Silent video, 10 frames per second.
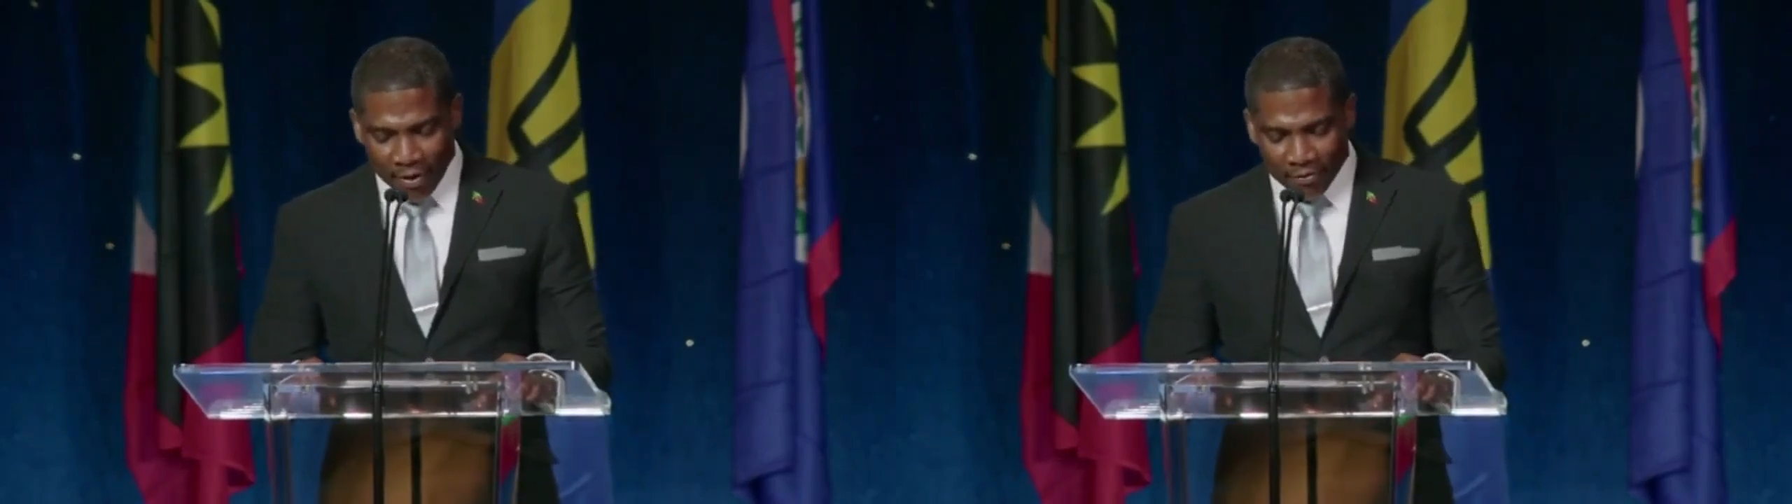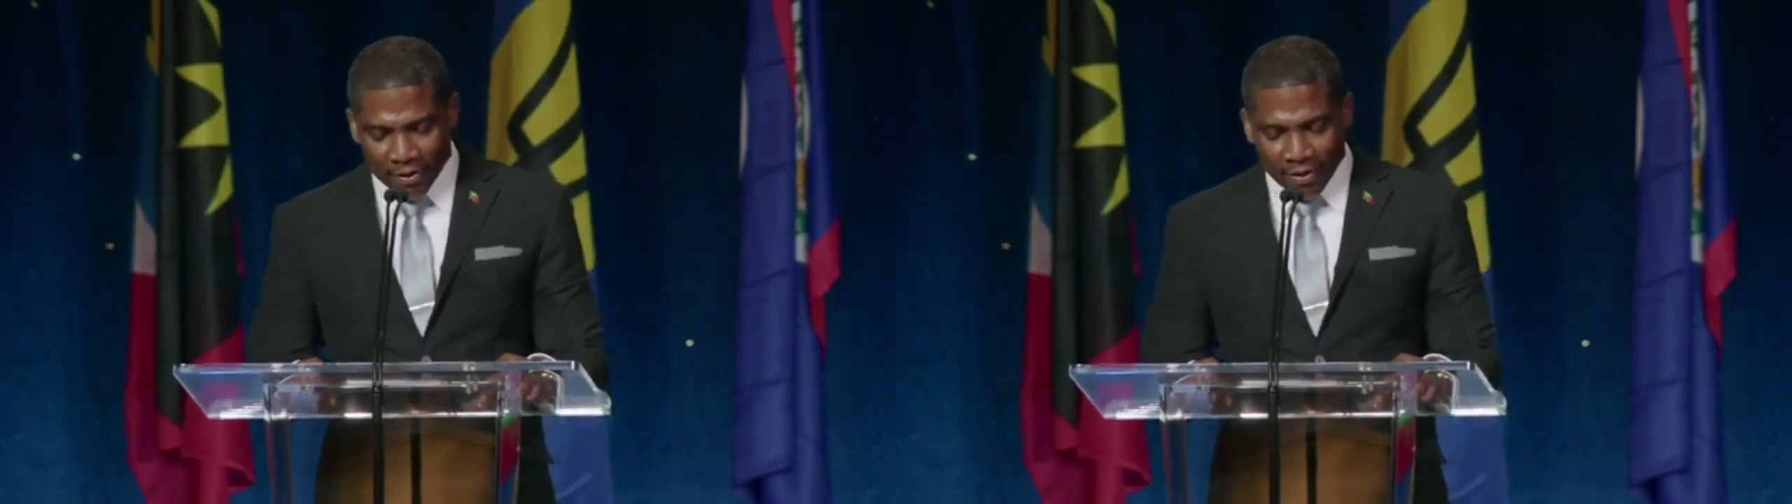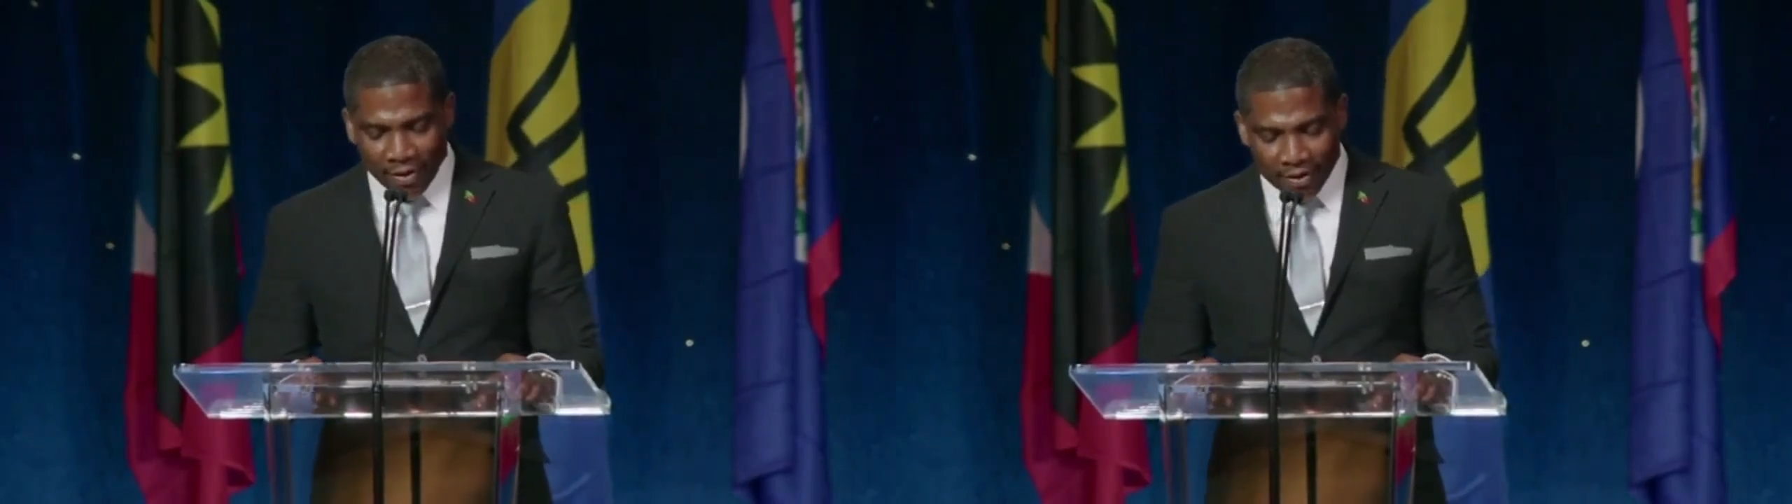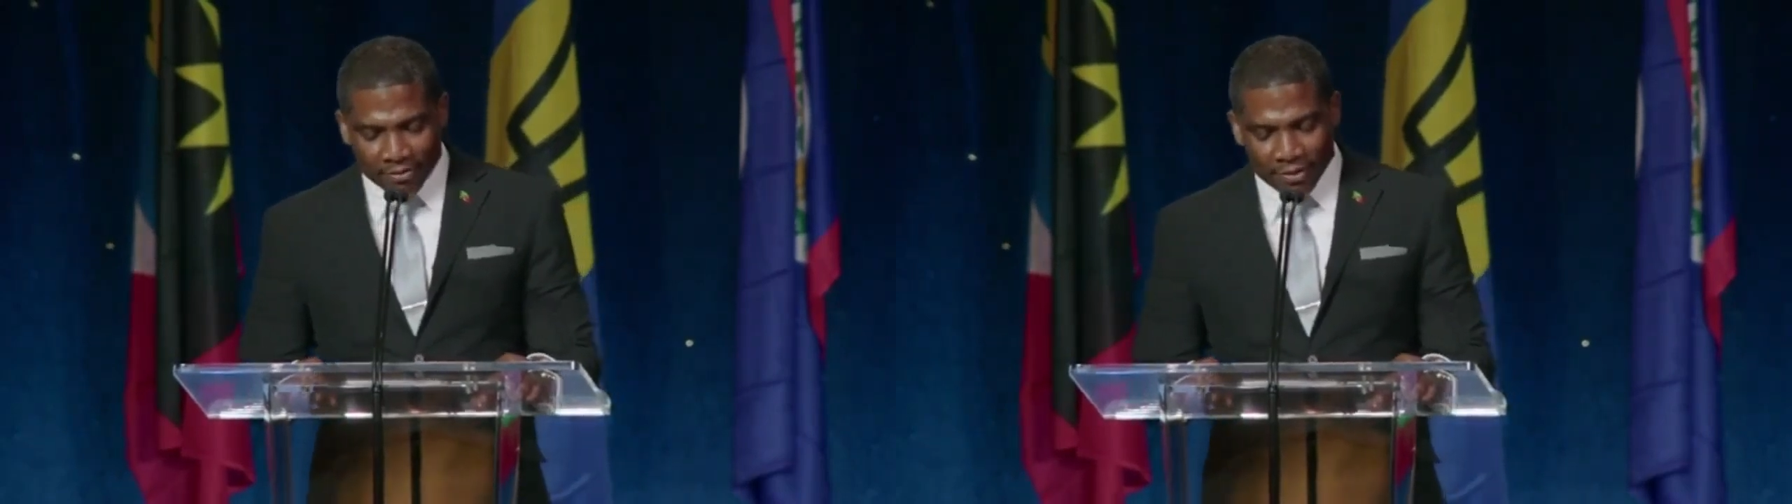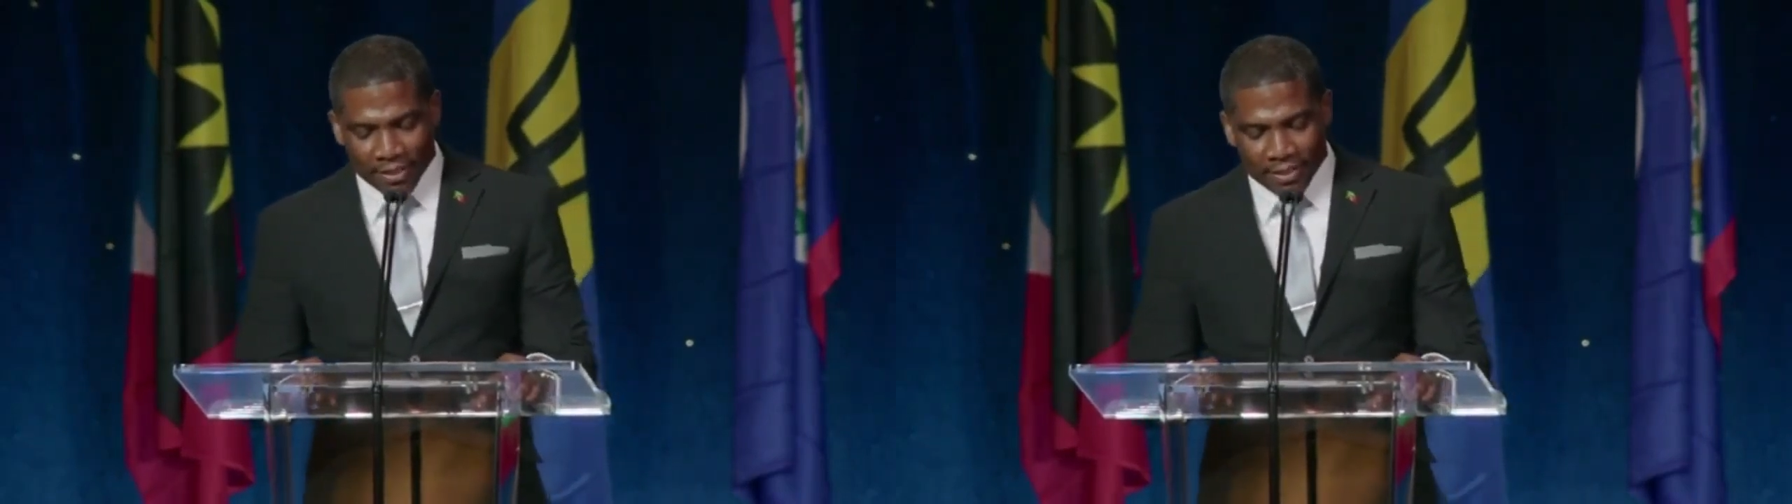of the
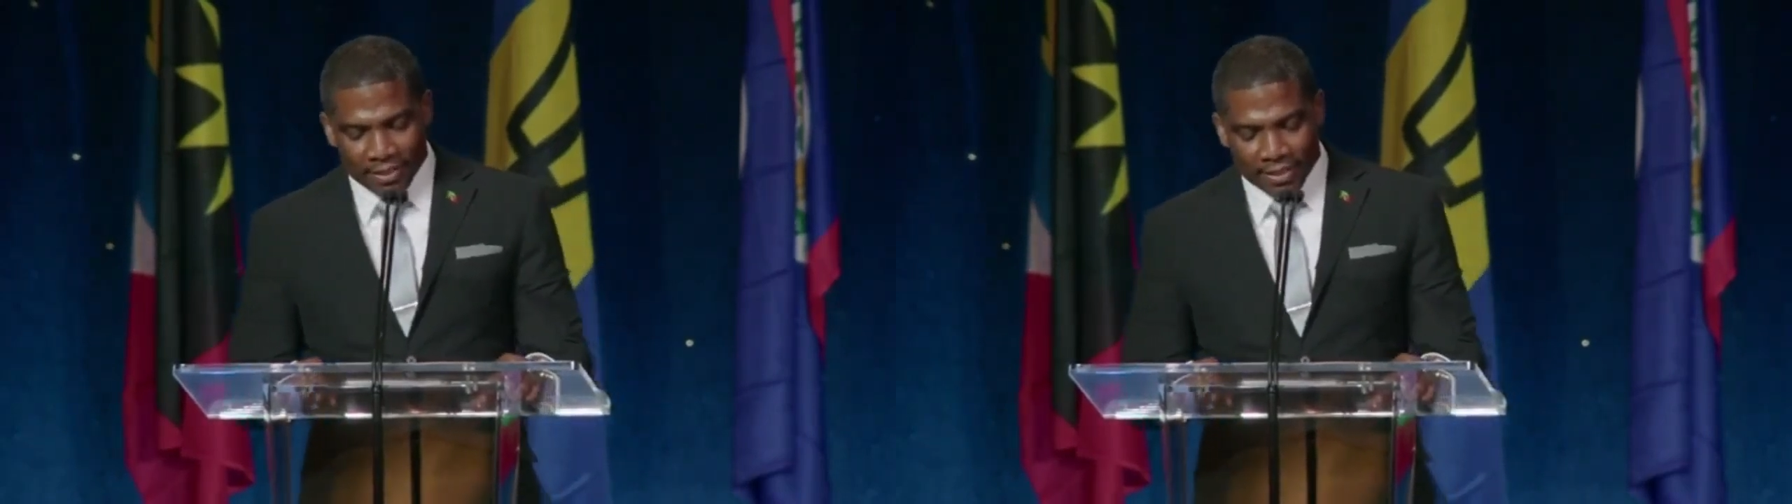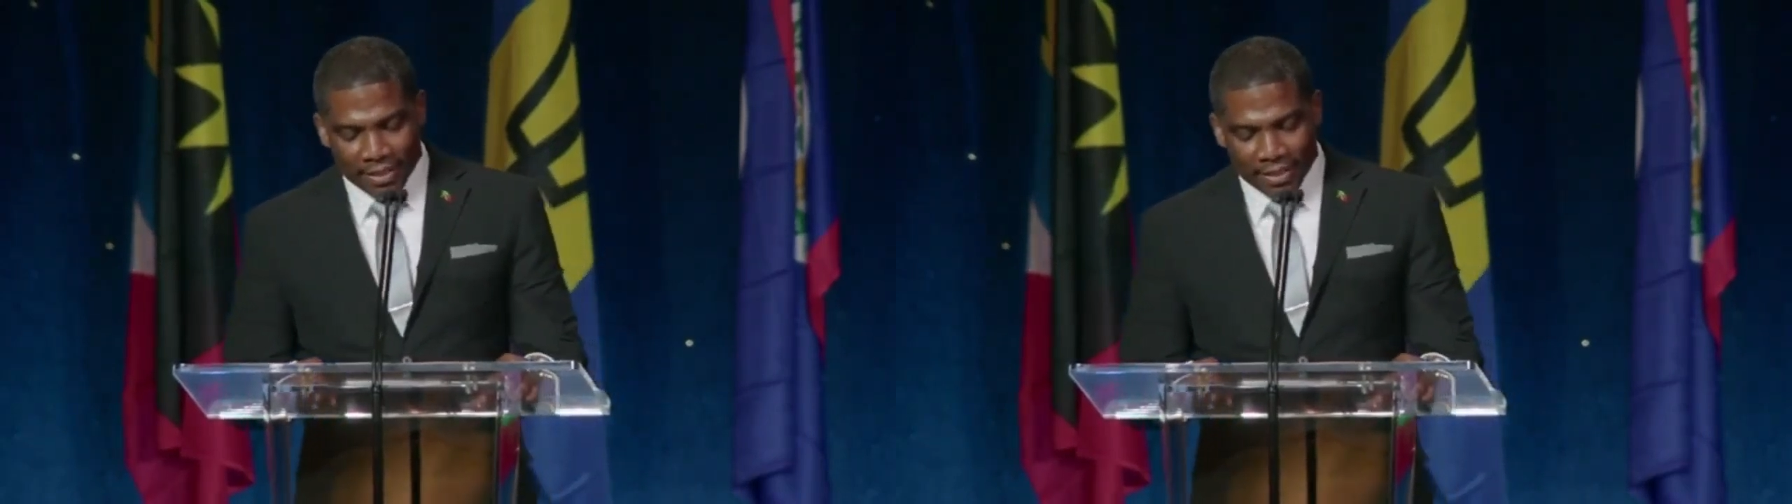conference